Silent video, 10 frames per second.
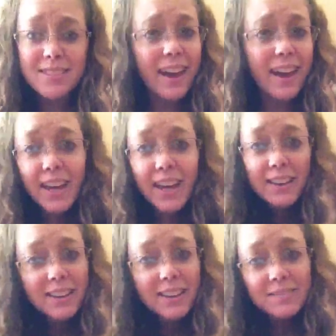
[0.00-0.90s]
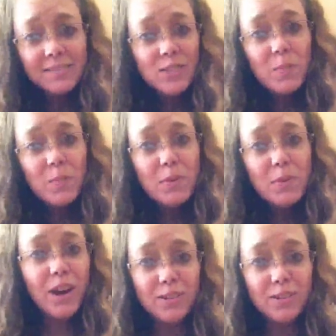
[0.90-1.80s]
I hate cleaning, so maybe your
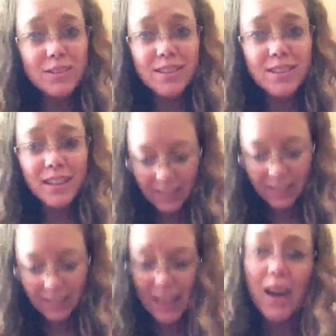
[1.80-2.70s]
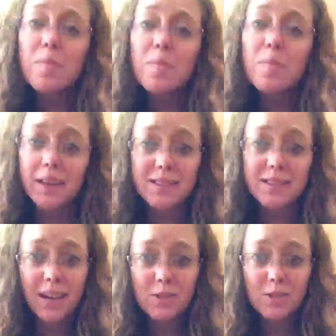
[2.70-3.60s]
house is clean and I make my kids'
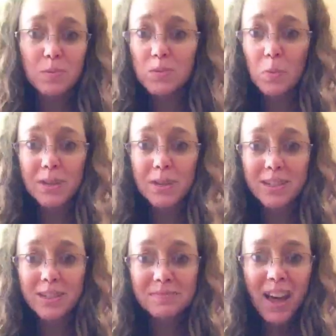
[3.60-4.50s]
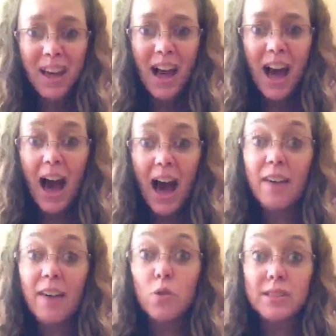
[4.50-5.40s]
costumes. No big deal. I
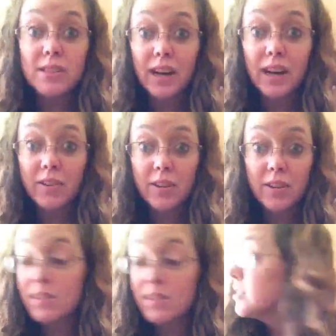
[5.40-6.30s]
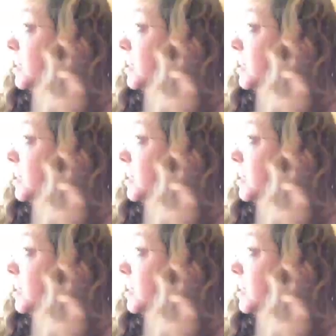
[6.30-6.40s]
have no idea how I thought of this.